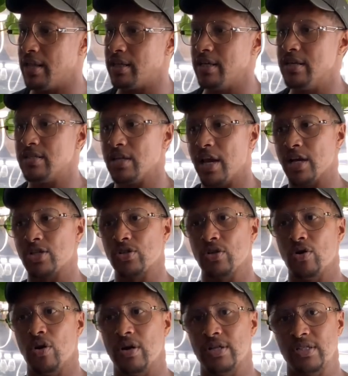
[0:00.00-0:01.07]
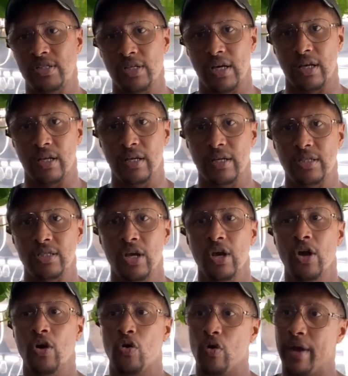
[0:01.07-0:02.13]
that these extra large cichlids
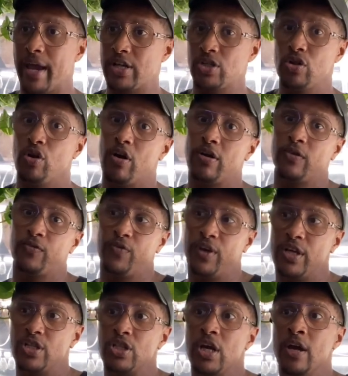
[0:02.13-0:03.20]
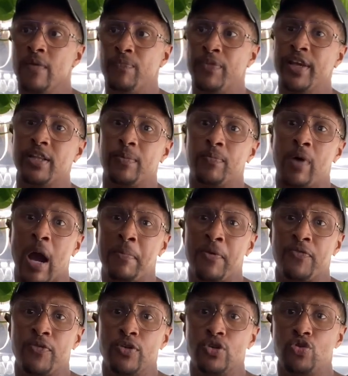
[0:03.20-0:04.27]
or extra large fish need the
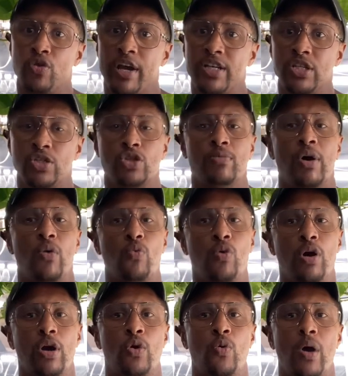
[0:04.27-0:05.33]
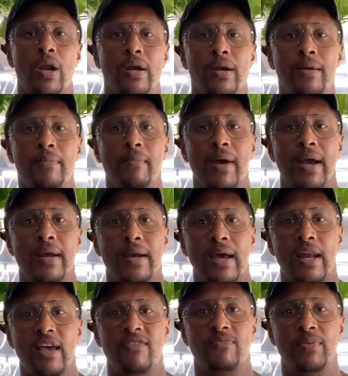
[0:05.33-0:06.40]
proper filtration so my water quality might
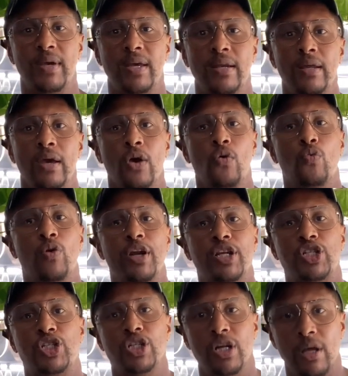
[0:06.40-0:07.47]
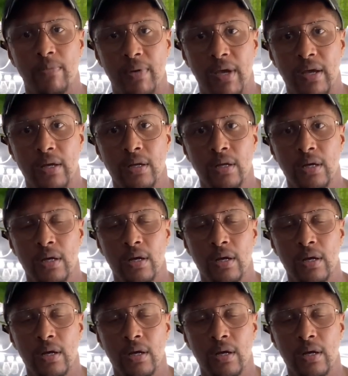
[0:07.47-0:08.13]
not have been what it should have been,